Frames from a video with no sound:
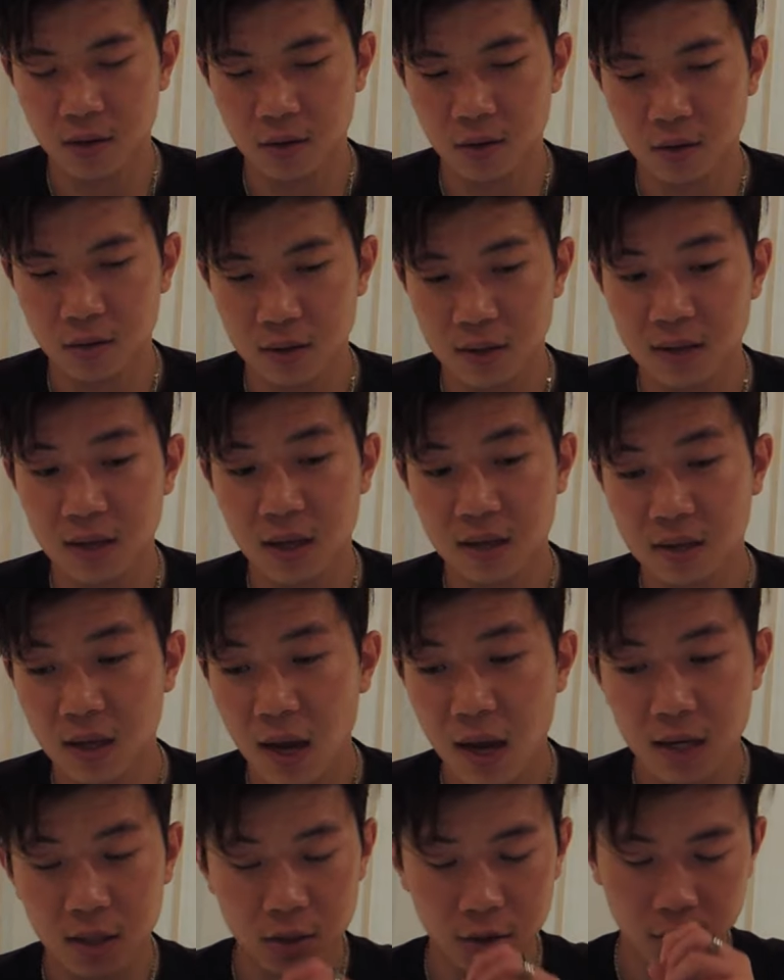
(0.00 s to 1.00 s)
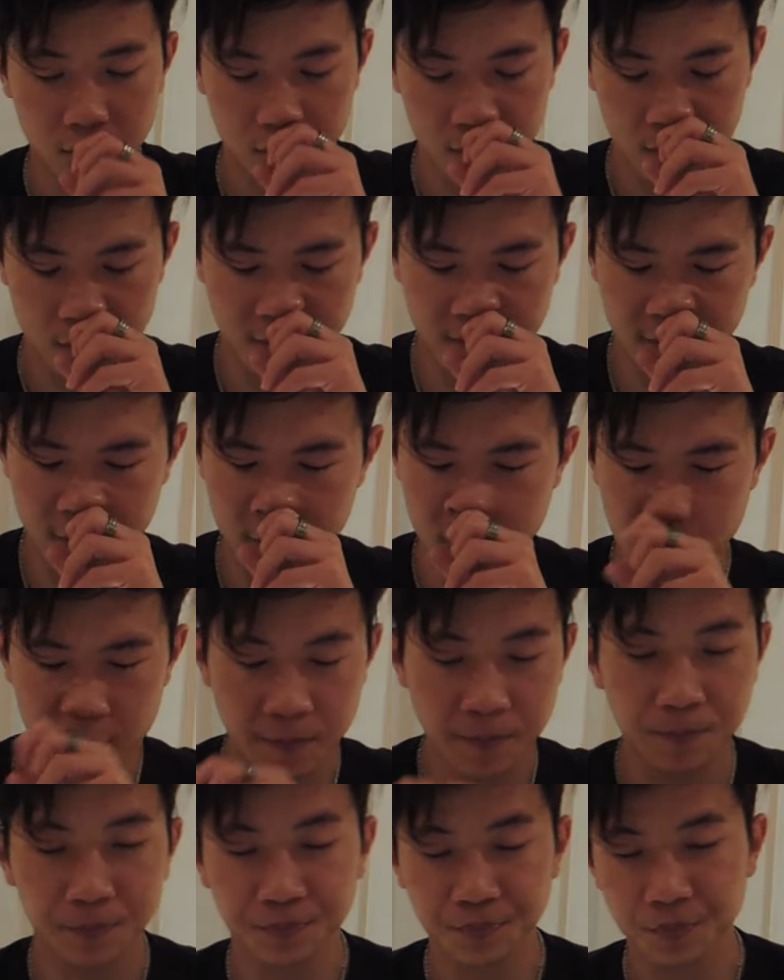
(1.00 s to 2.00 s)
Bender, the actual one, for,
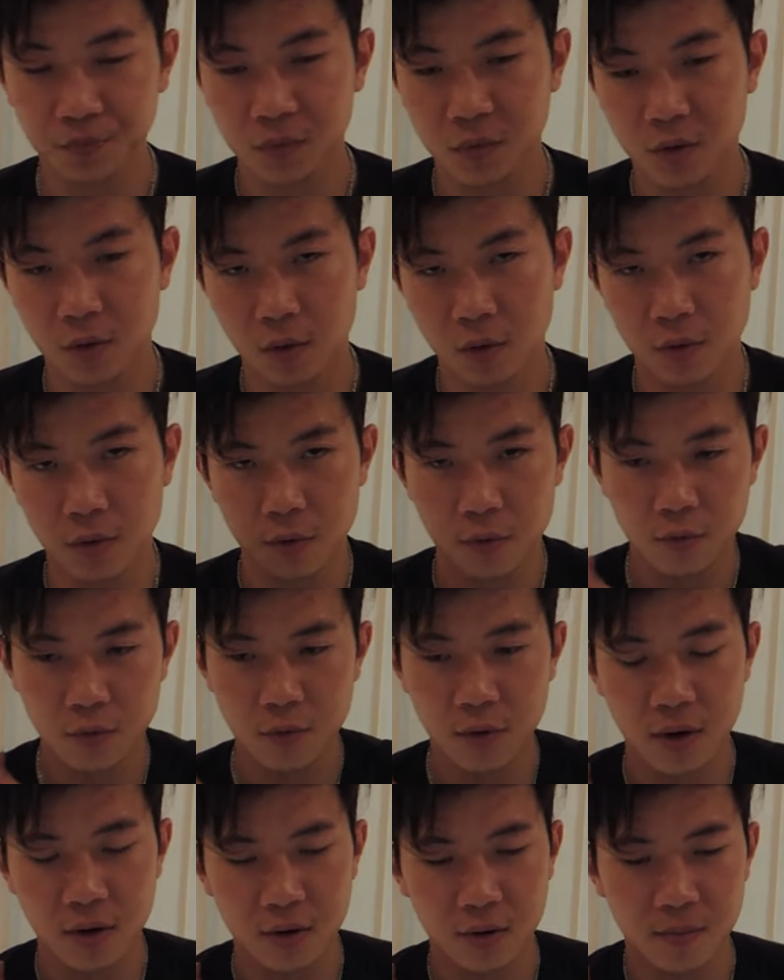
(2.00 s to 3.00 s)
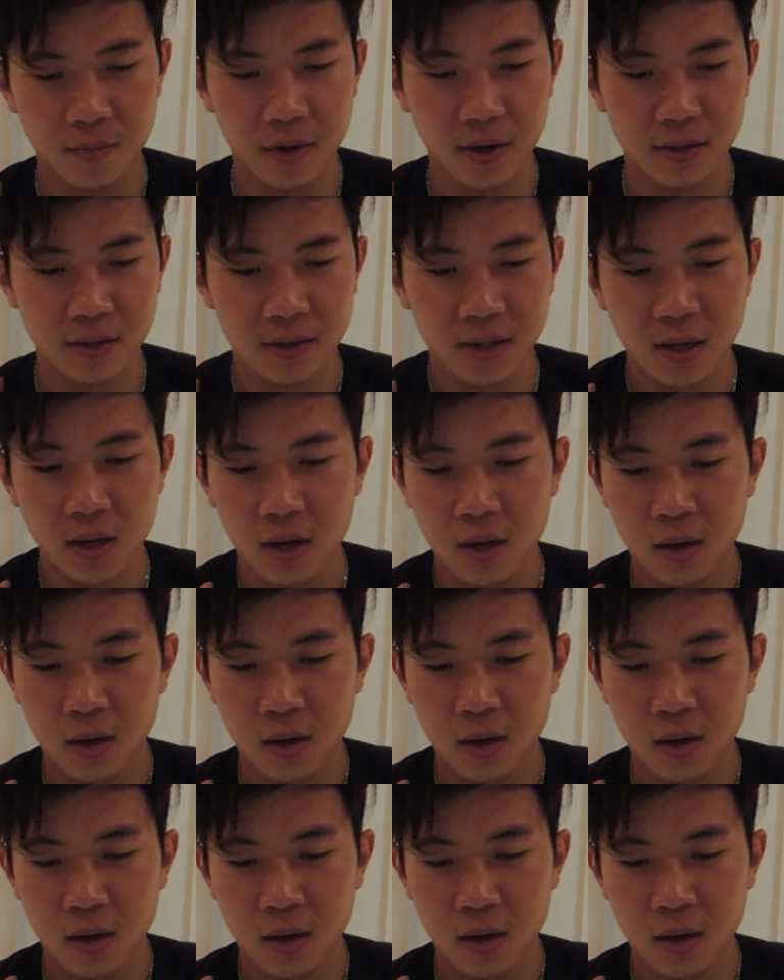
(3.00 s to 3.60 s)
you know, 300 bucks.